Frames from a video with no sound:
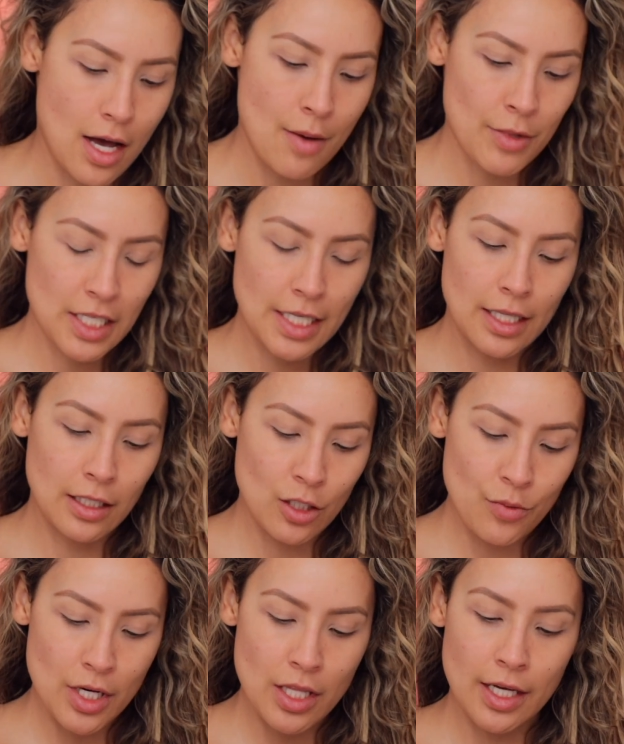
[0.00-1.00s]
I'm gonna take a
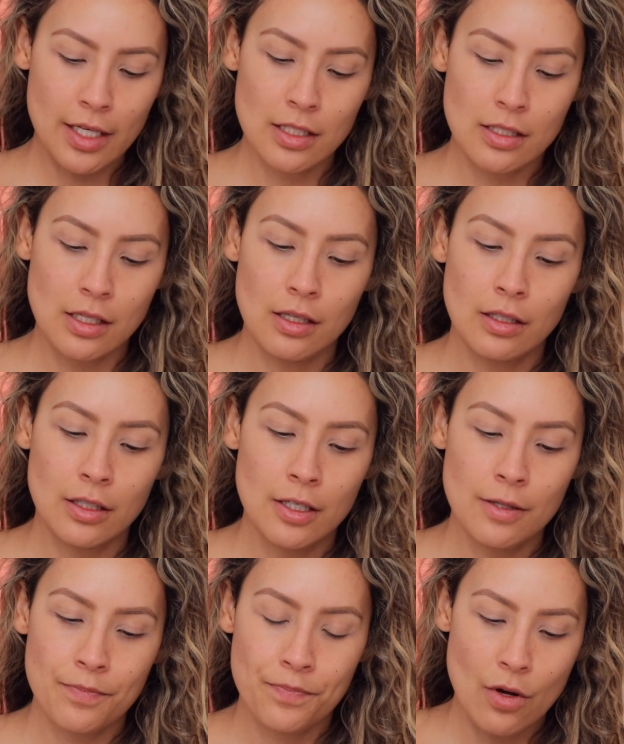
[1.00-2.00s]
little bit of that
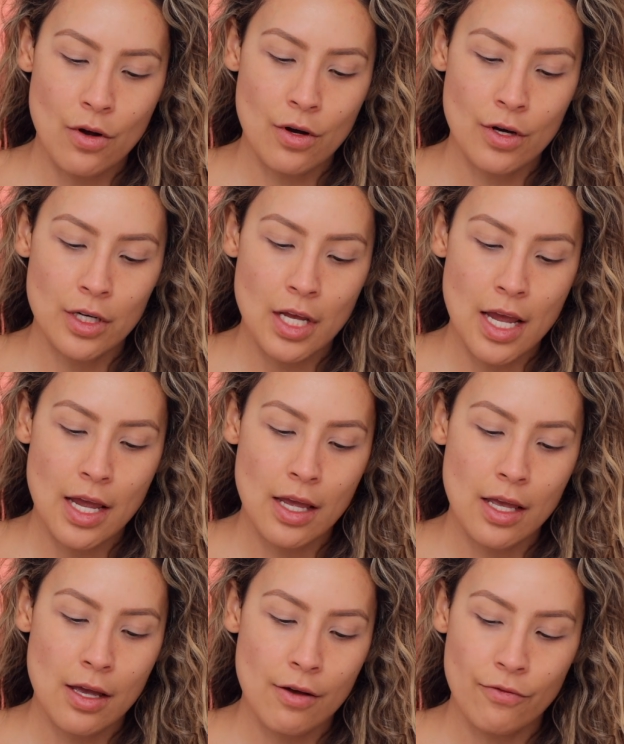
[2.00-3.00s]
concealer on
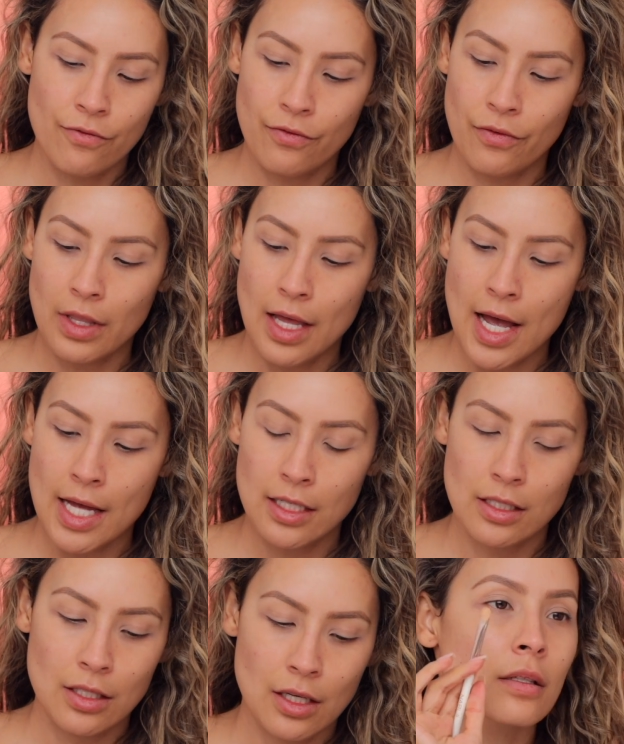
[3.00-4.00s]
a
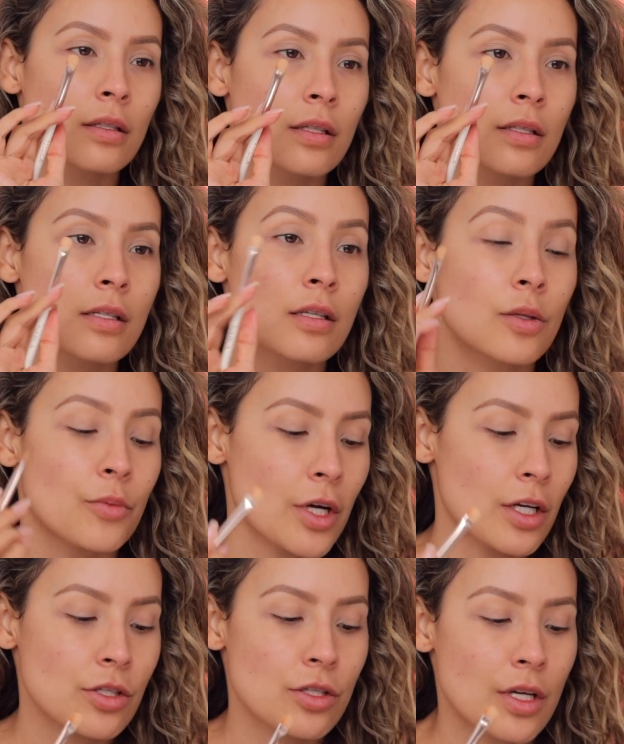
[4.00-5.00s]
flat concealer
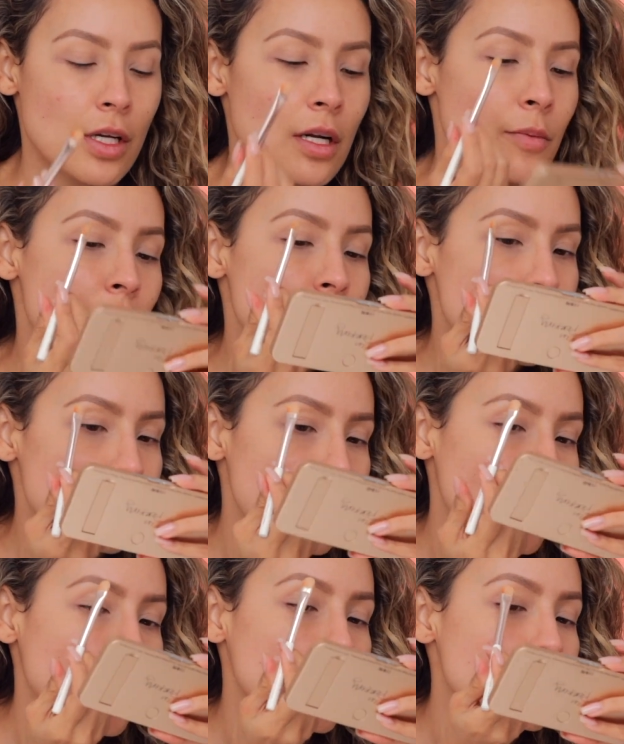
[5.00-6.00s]
brush, and I'm also
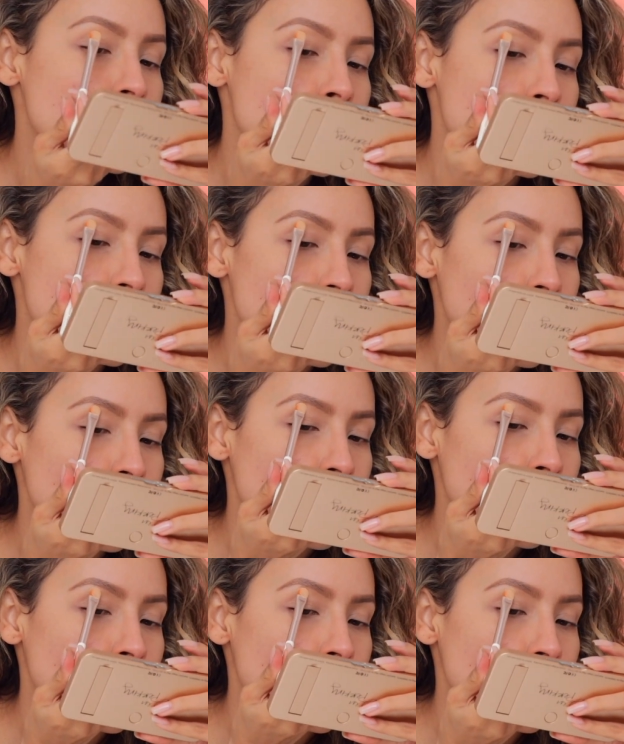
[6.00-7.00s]
going to
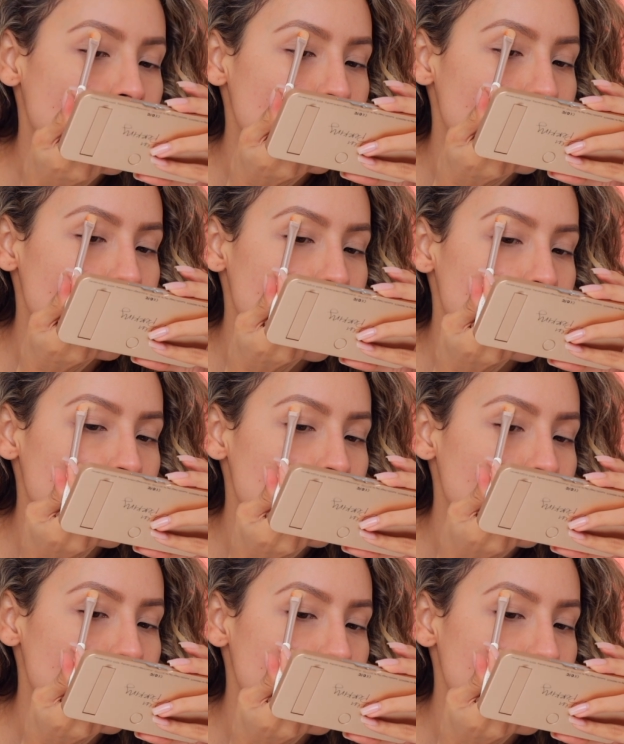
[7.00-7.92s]
apply that right under the